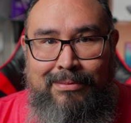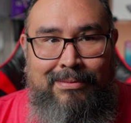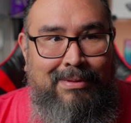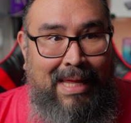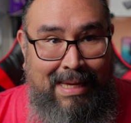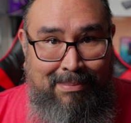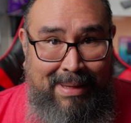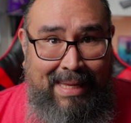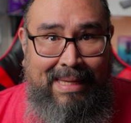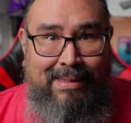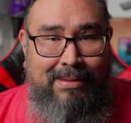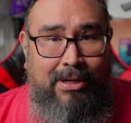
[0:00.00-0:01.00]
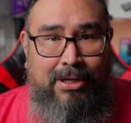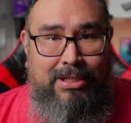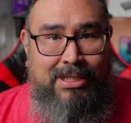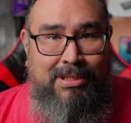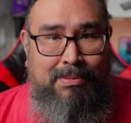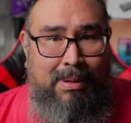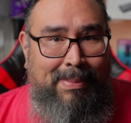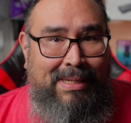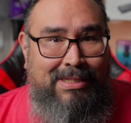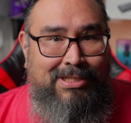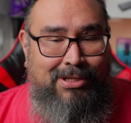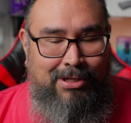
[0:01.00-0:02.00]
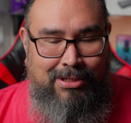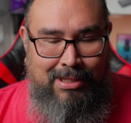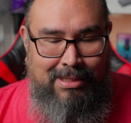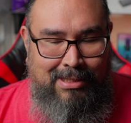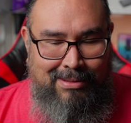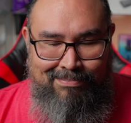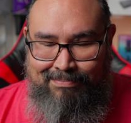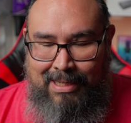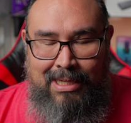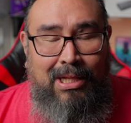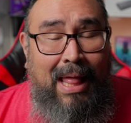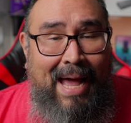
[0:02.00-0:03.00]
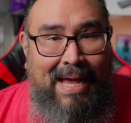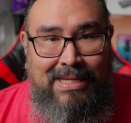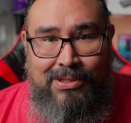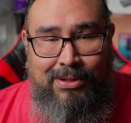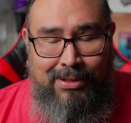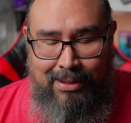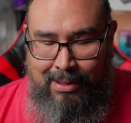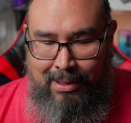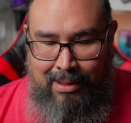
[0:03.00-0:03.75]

like me that are just about to start a class or